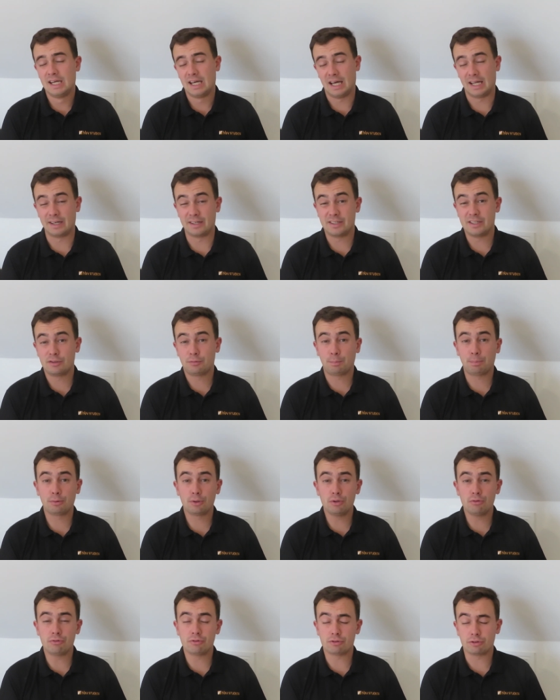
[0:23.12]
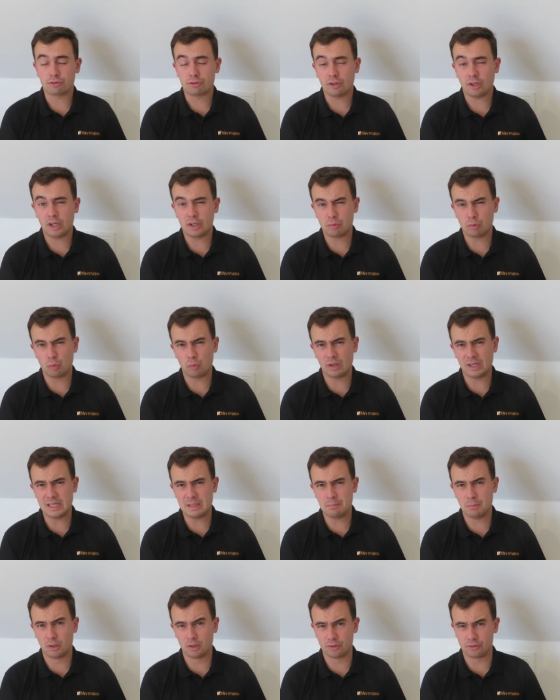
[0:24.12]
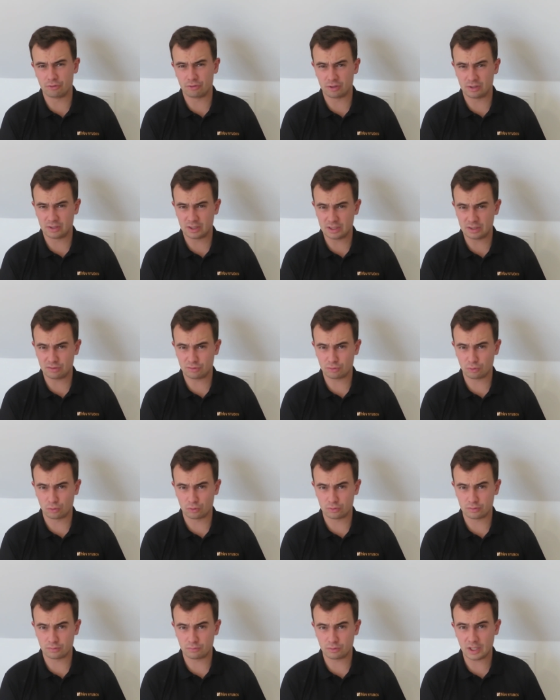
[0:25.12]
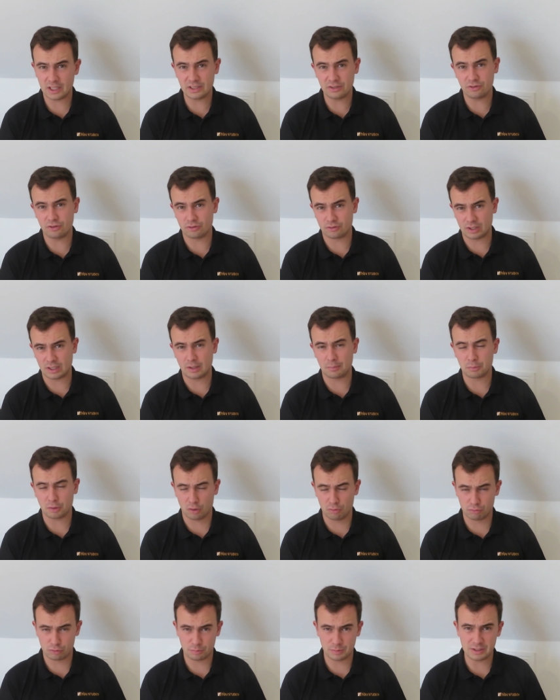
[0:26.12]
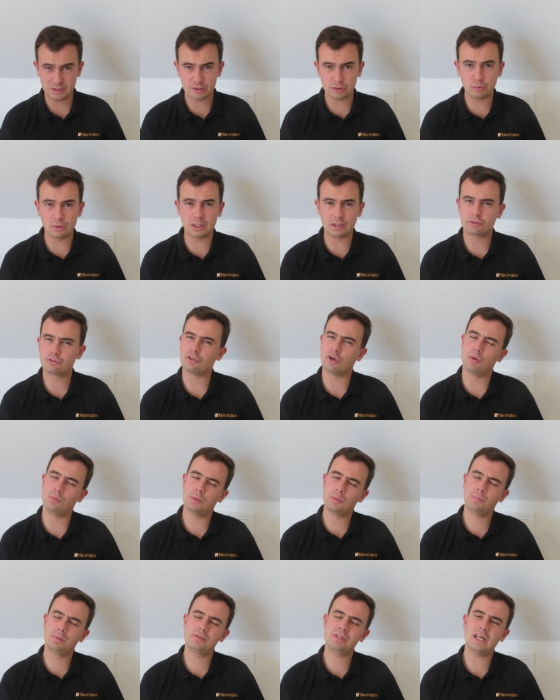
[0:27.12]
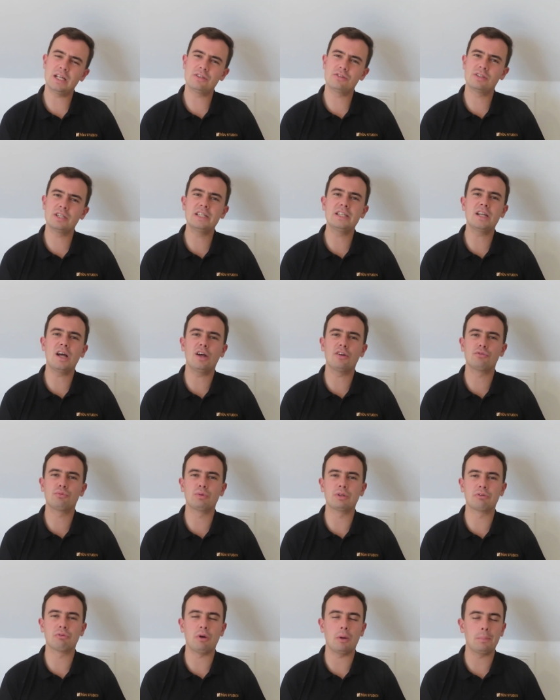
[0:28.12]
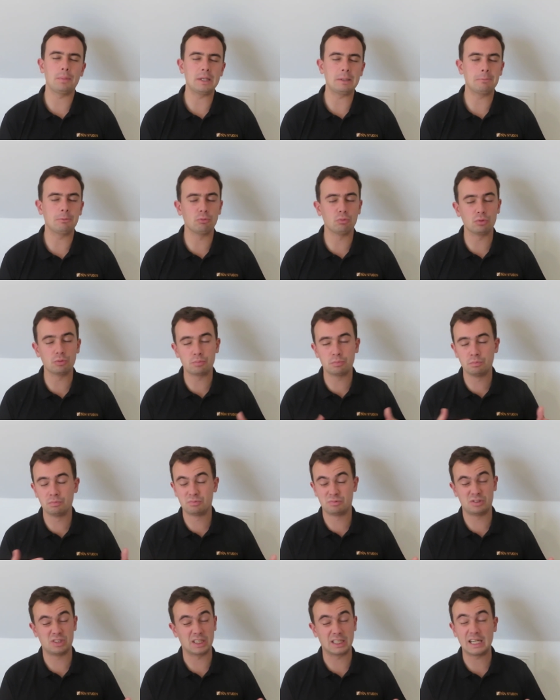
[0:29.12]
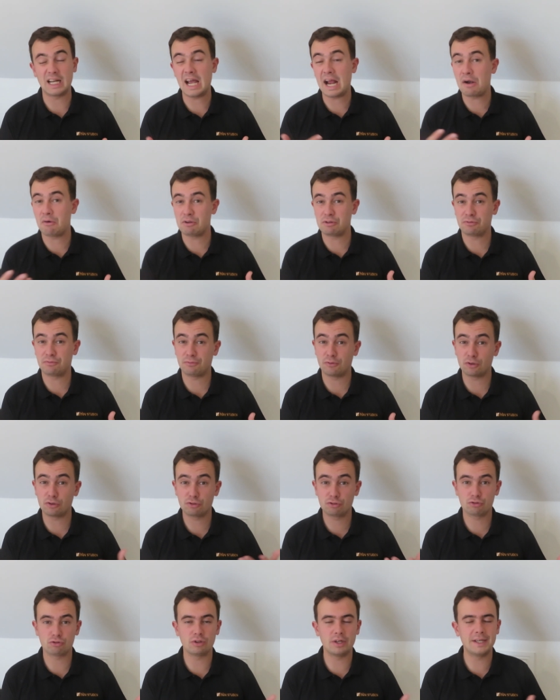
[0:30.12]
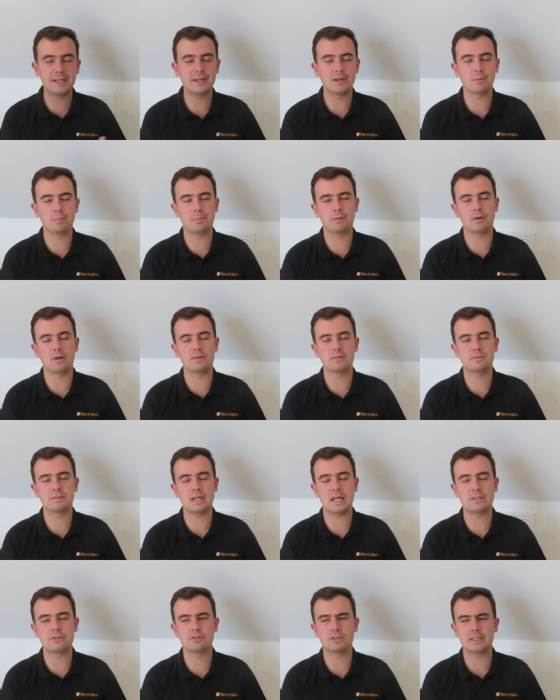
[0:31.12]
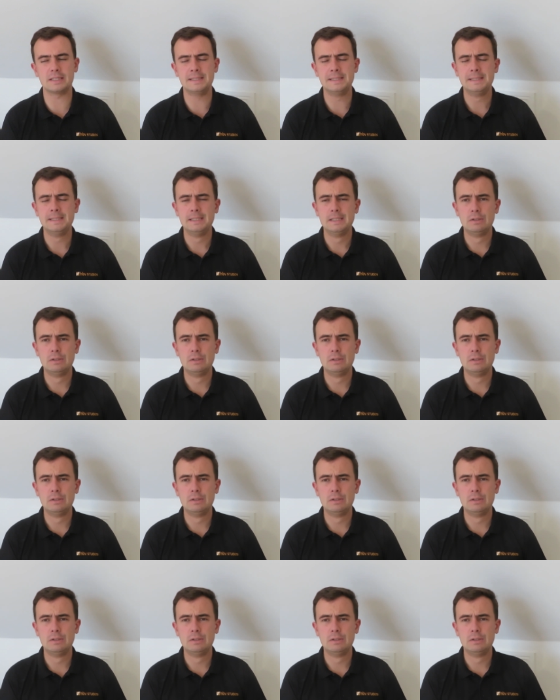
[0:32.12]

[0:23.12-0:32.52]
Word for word: And it is prudent to side with Willie Mullins in these sort of races, and I'm going to be doing so, but potentially not with what people would declare is first string, or potentially